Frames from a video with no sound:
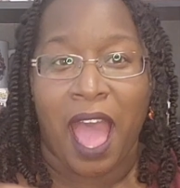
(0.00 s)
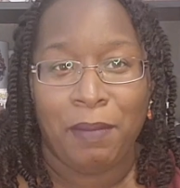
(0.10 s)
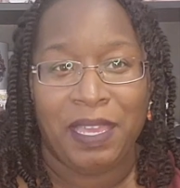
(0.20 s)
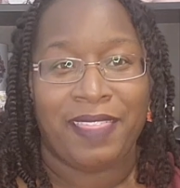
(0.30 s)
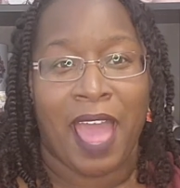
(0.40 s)
I
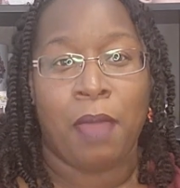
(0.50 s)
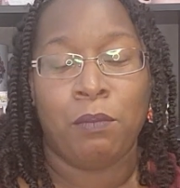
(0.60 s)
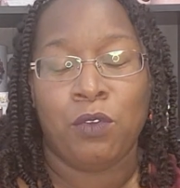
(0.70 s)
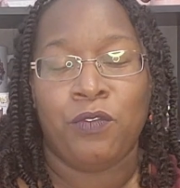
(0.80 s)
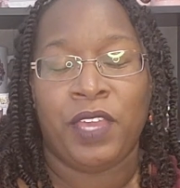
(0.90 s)
mean, that
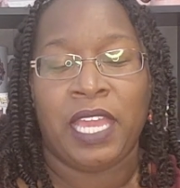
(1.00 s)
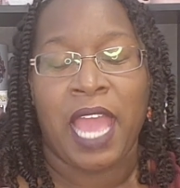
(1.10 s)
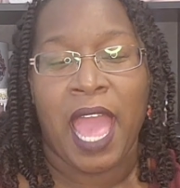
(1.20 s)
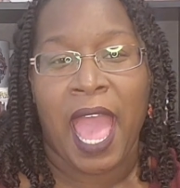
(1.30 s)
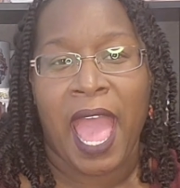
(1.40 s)
movie
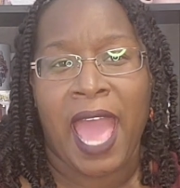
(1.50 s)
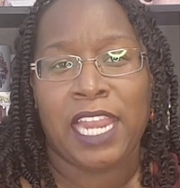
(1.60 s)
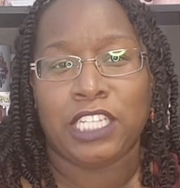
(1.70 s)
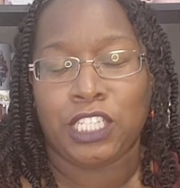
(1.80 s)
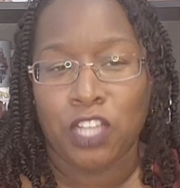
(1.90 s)

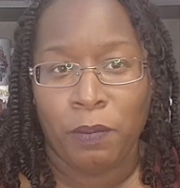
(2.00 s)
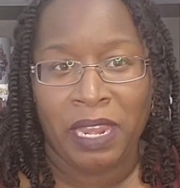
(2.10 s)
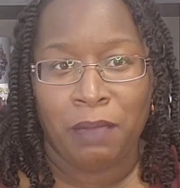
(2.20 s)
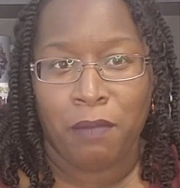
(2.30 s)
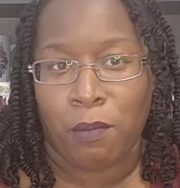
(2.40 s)
had so
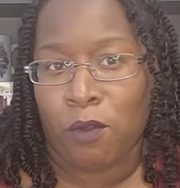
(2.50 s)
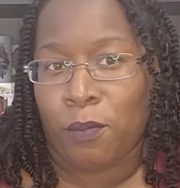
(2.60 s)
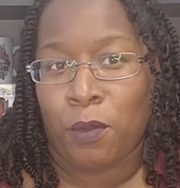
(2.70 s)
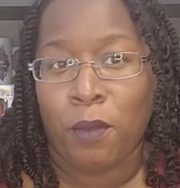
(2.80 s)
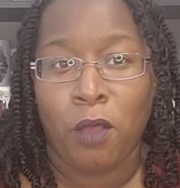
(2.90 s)
many
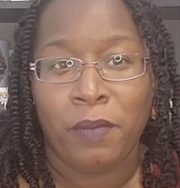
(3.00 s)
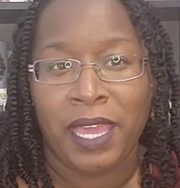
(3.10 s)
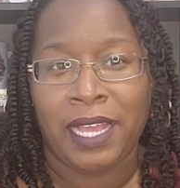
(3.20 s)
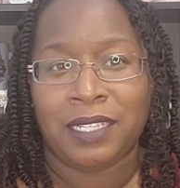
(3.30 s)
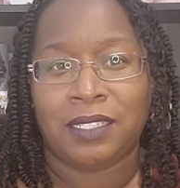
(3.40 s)
memorable
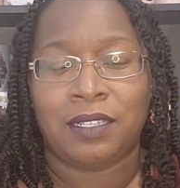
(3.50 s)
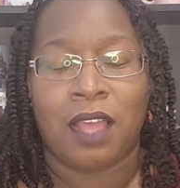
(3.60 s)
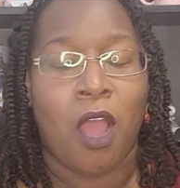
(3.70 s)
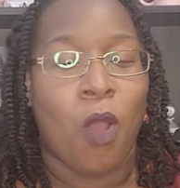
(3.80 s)
moments.